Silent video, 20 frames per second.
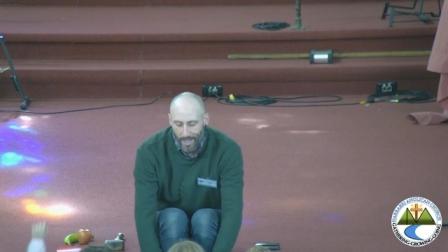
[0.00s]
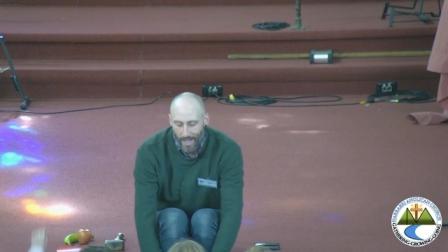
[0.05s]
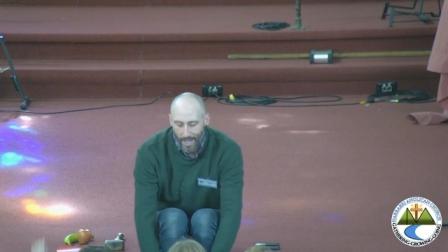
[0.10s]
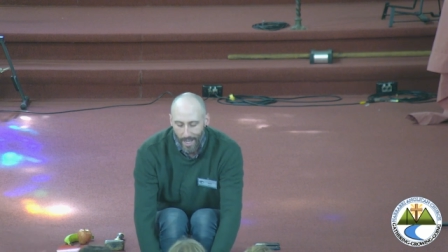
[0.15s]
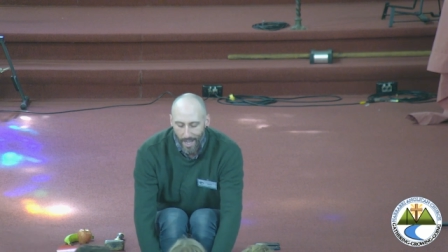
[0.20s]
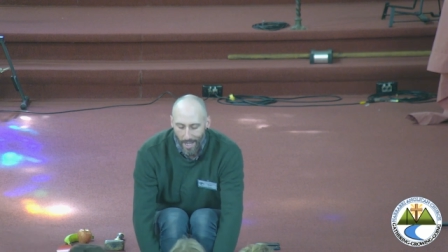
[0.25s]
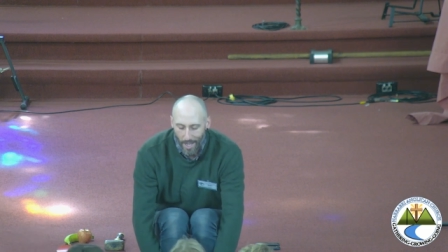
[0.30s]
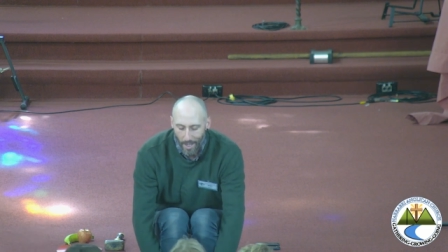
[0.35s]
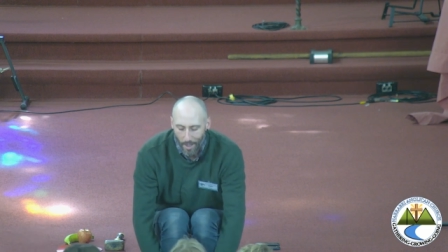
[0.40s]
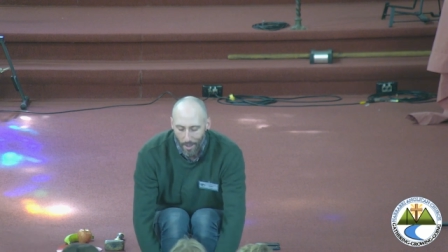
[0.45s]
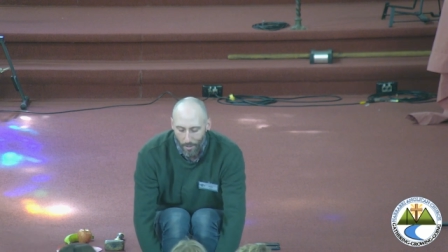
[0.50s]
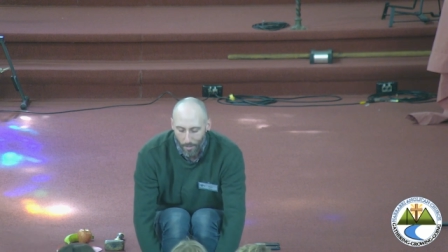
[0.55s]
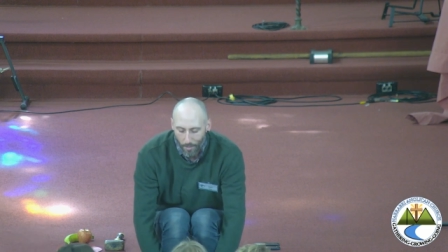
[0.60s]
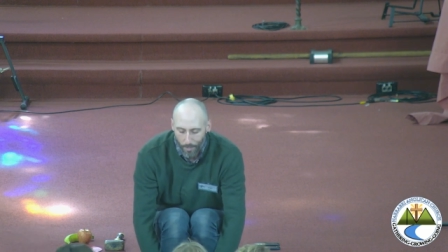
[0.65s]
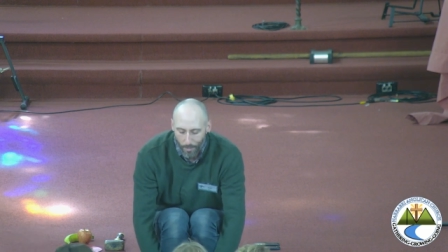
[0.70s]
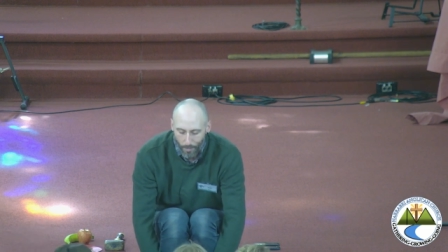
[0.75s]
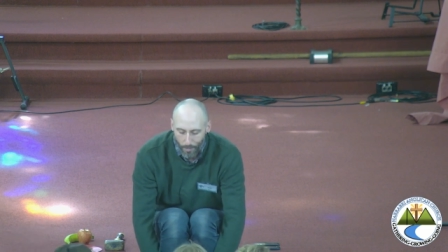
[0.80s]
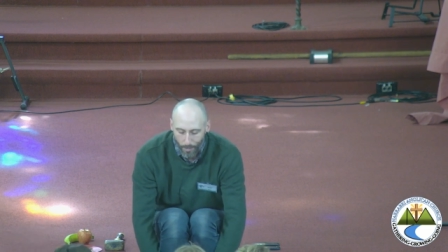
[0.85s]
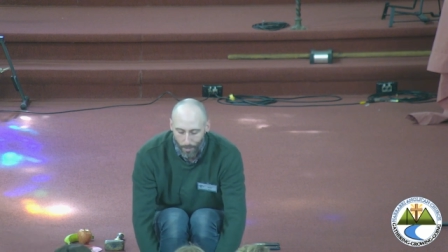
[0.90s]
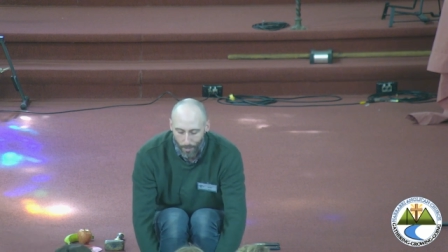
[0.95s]
uh,
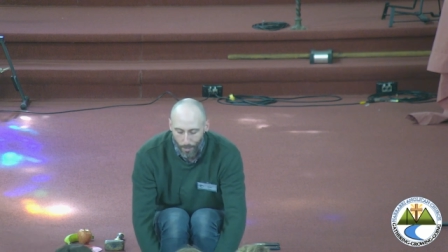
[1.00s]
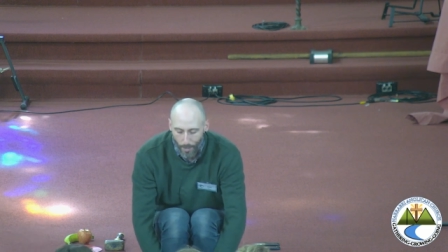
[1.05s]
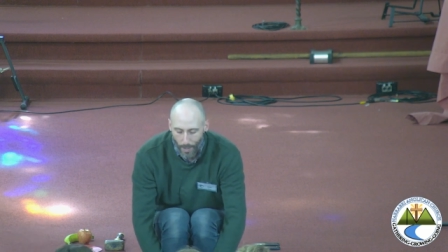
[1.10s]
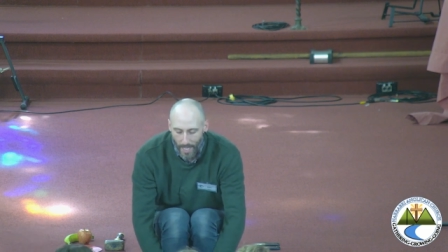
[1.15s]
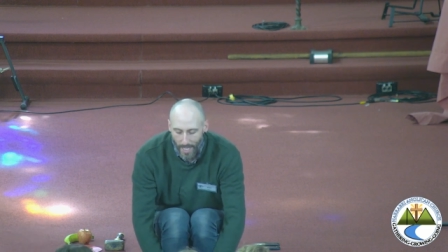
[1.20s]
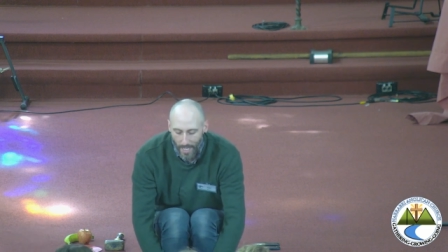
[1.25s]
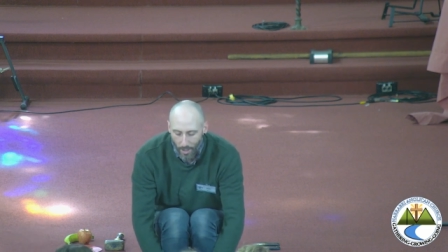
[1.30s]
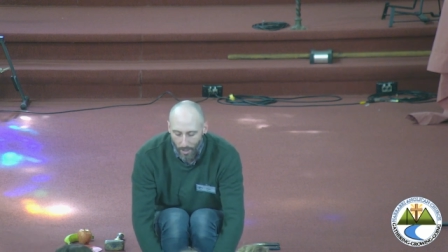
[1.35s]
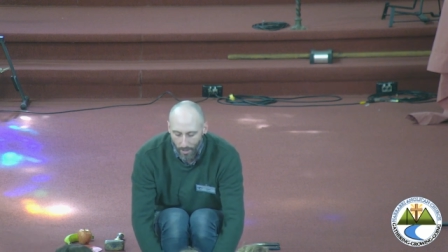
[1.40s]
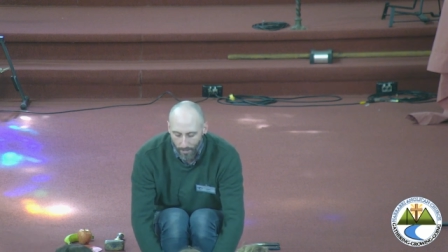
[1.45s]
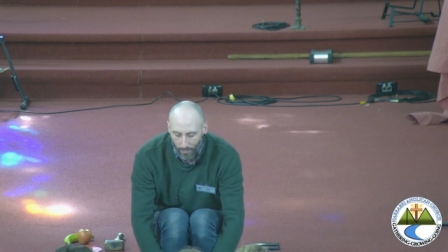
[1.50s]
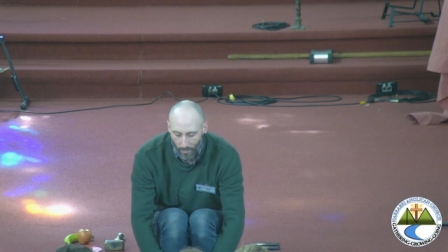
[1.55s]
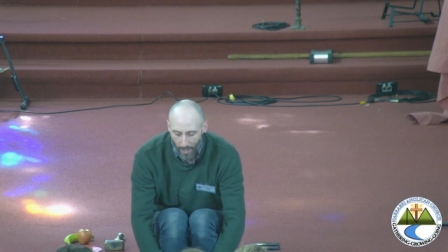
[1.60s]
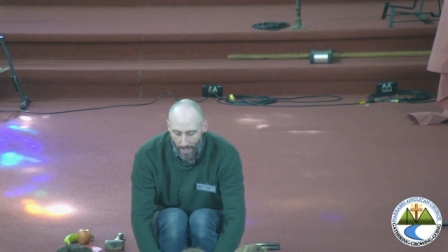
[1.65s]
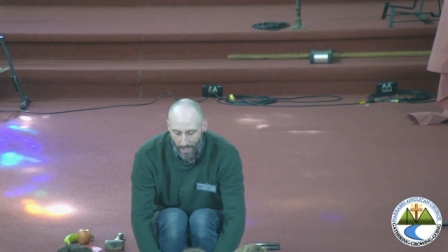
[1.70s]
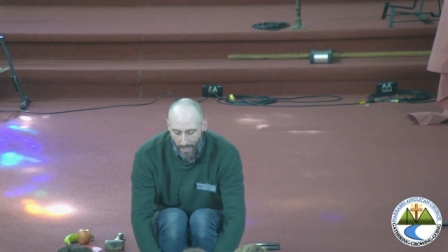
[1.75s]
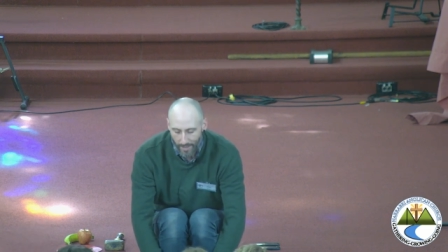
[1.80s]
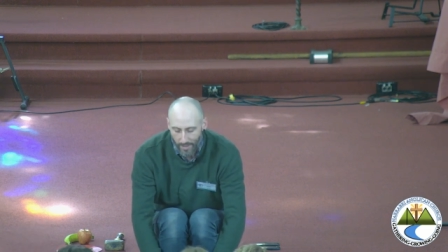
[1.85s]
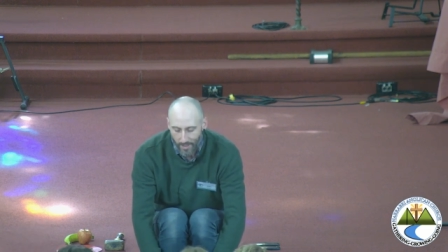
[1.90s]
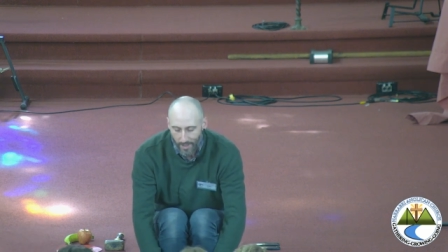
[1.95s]
be your
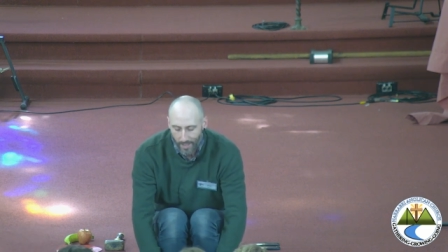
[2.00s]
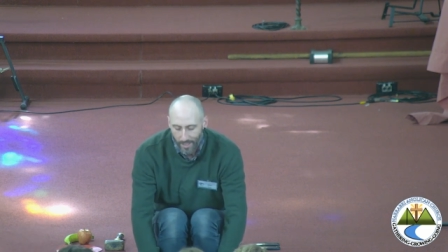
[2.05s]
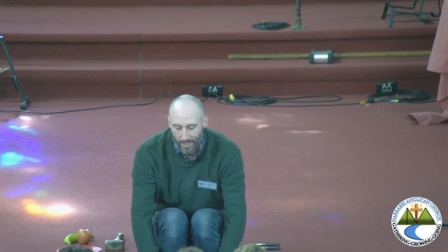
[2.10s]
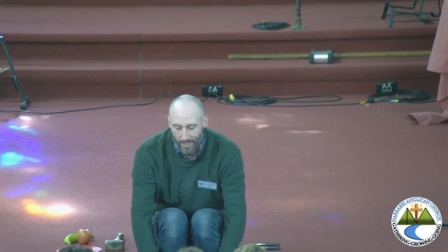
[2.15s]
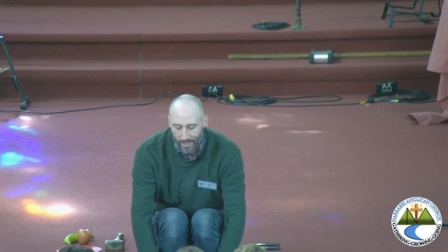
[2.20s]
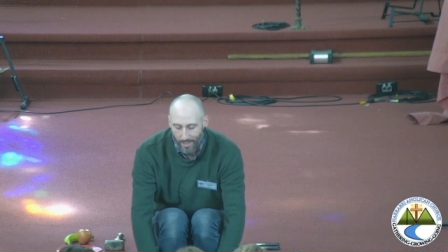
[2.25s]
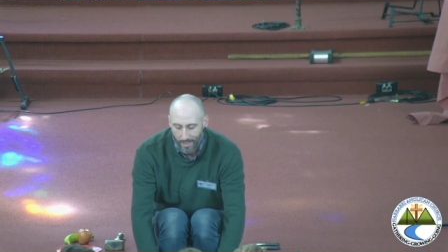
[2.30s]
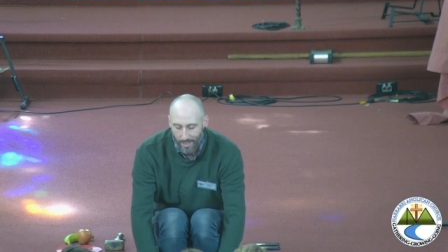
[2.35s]
friends.